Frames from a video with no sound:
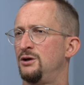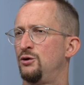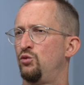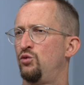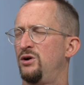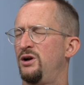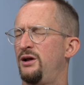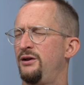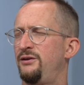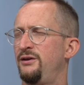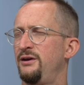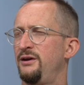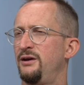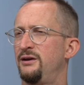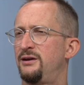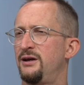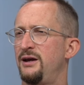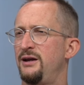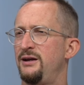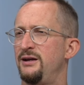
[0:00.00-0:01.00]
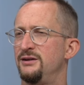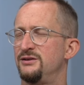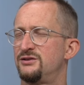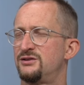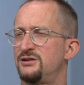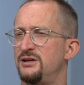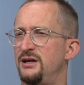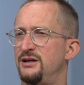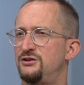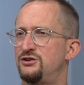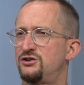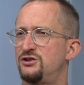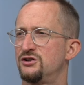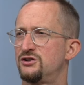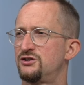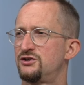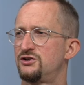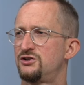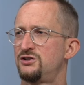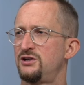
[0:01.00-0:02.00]
Well, I think, again, it's
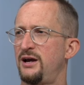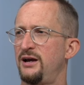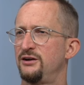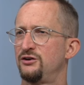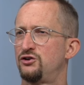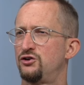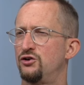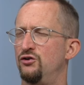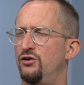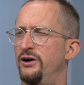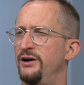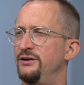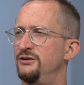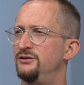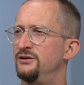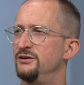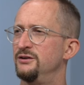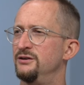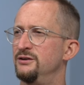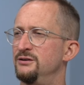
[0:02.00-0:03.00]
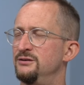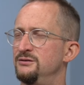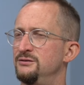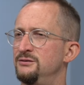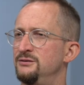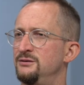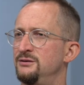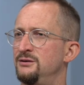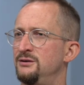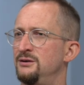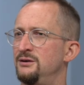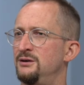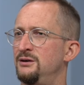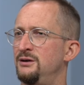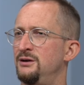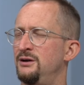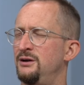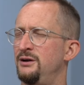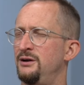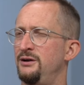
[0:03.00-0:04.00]
just saturated in,
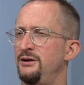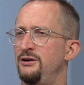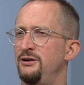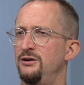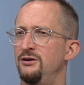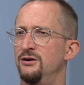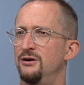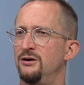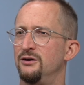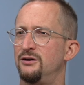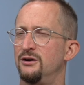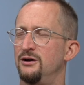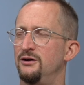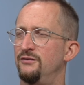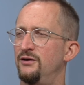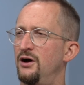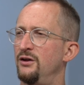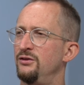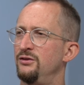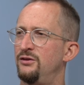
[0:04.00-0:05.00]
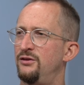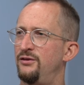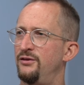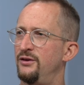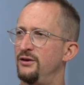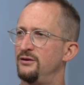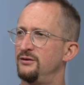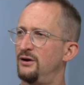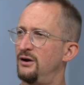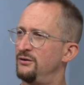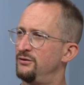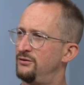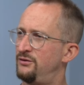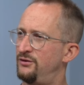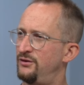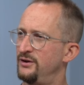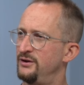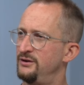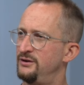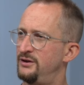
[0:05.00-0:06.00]
kind of
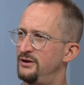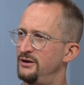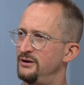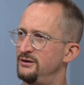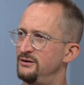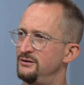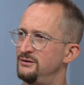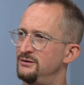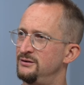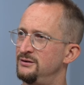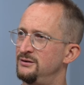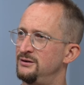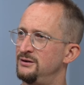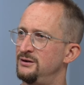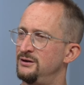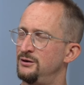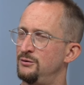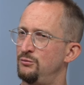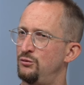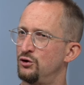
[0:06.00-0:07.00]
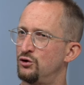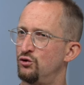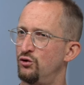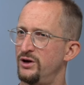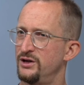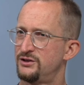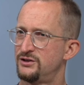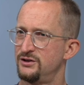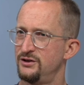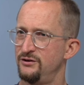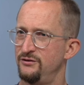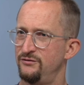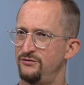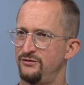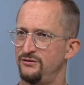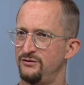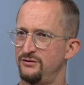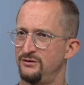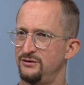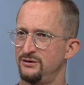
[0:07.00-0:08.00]
unthinking,
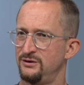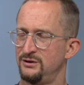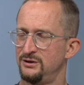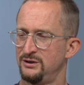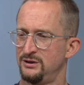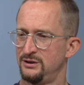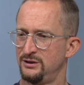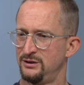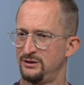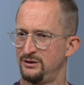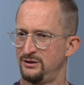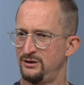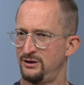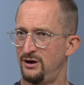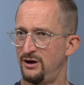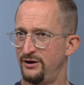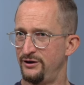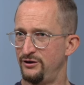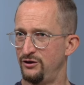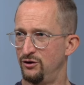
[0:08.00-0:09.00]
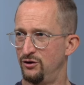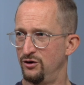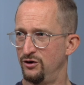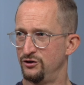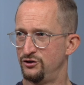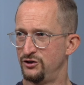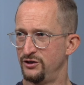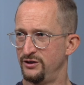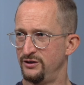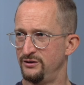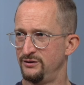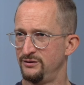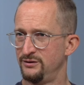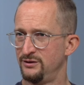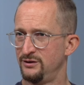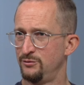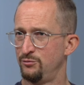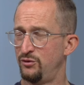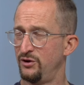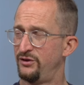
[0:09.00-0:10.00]
progressive ideology.
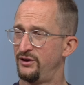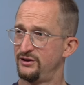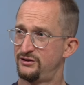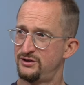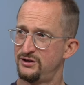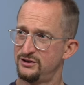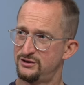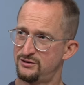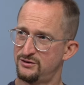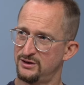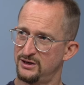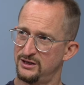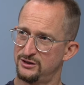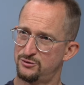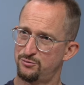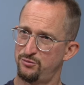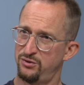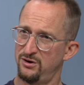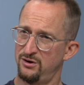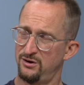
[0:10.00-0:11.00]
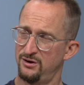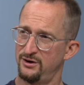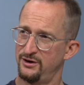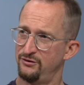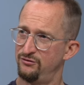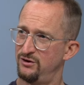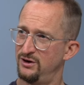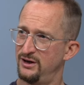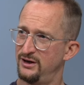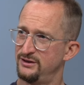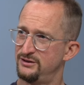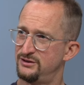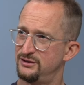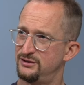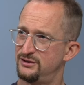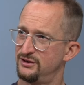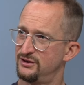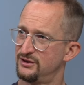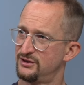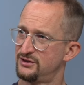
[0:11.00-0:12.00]
But it's partly related
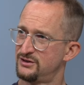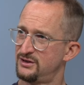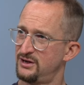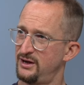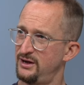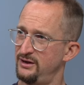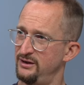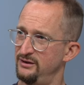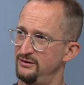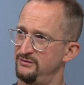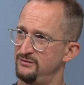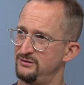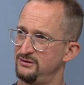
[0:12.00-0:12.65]
to the state